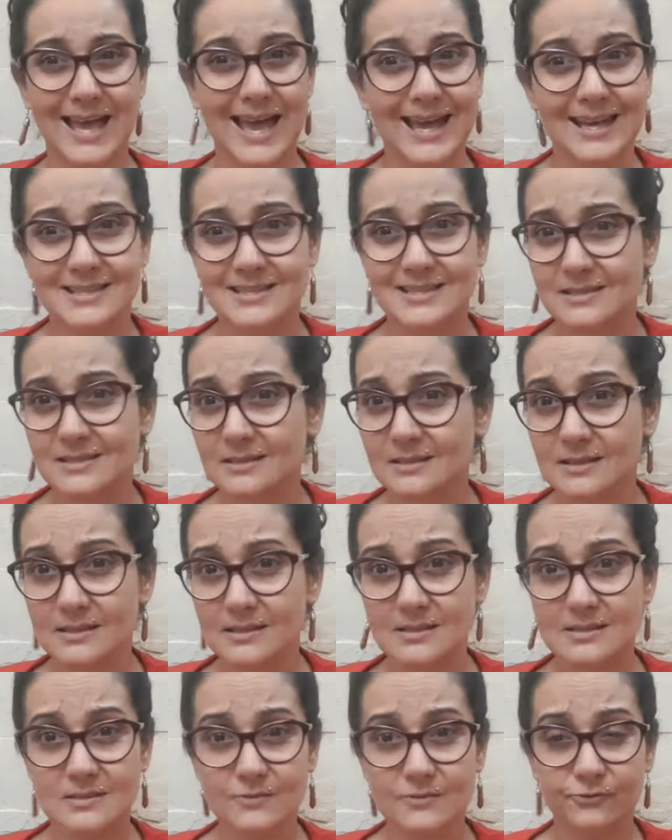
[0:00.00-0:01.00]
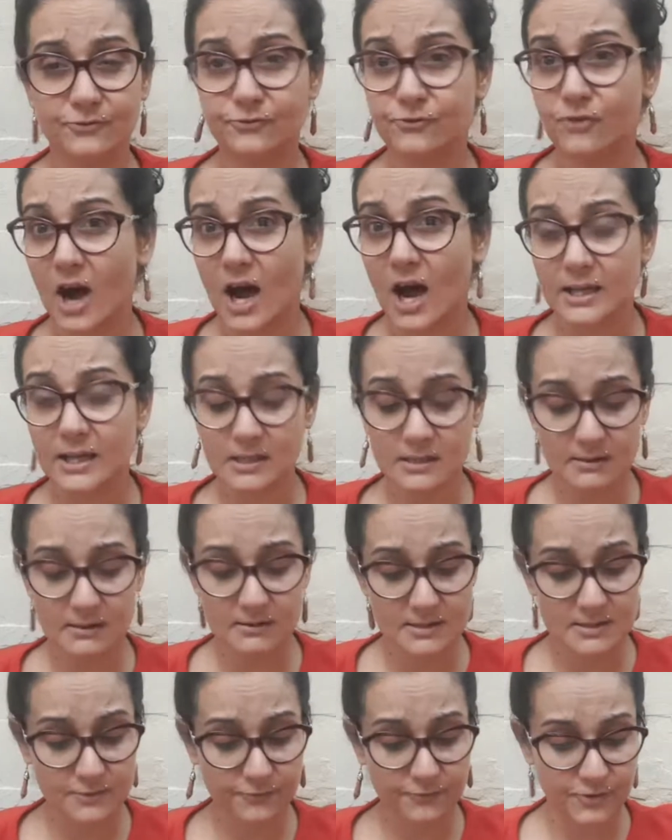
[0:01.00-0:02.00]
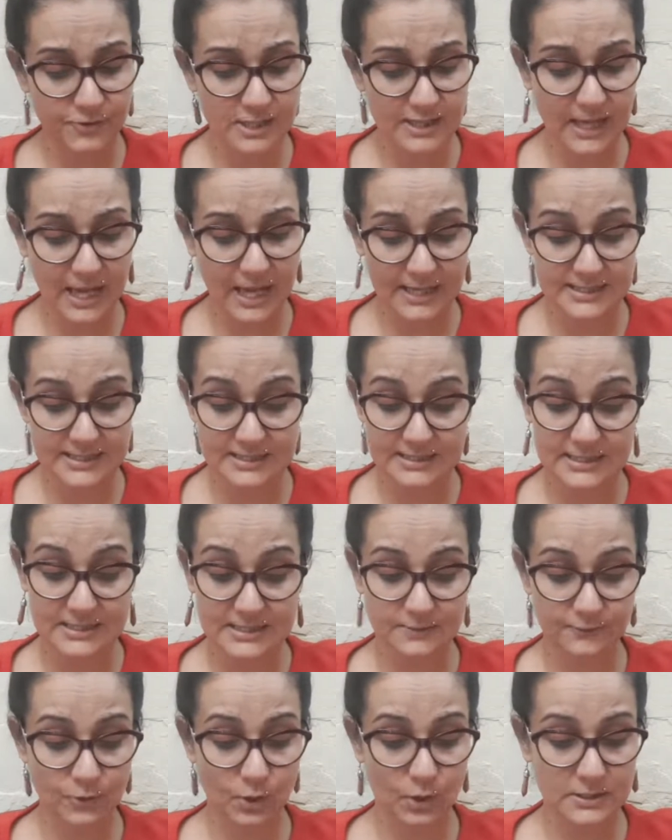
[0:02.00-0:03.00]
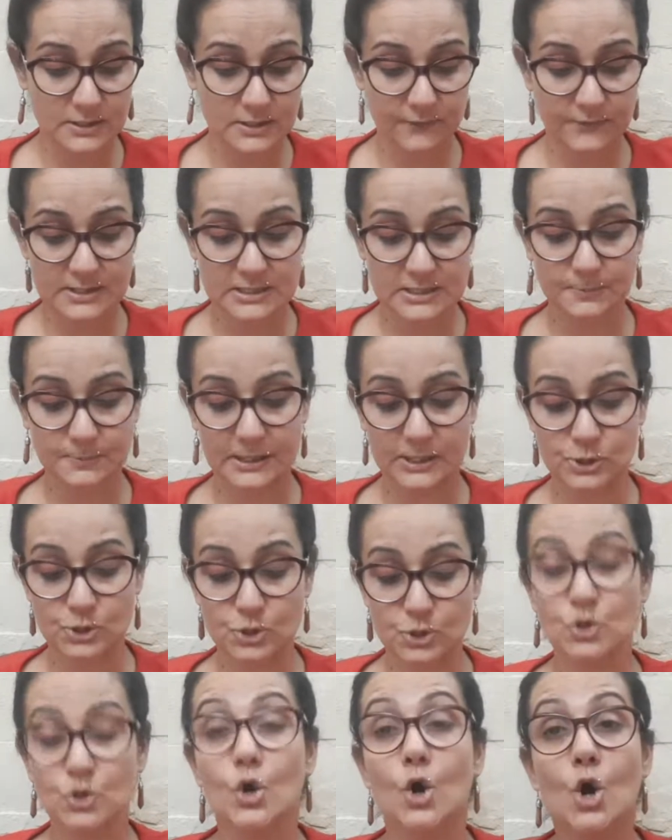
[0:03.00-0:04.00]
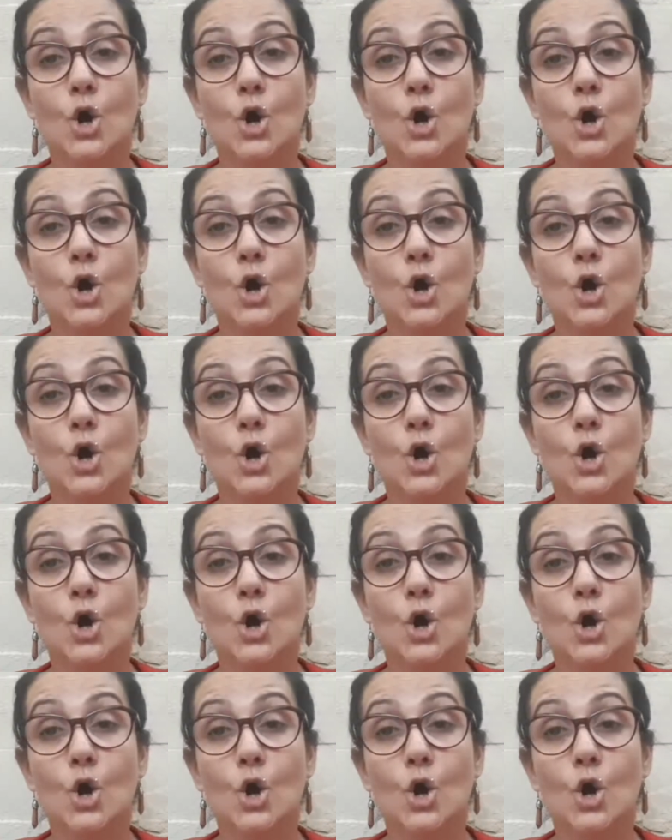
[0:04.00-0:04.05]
Accidents, fires, freak accidents, of course, I've explained to you.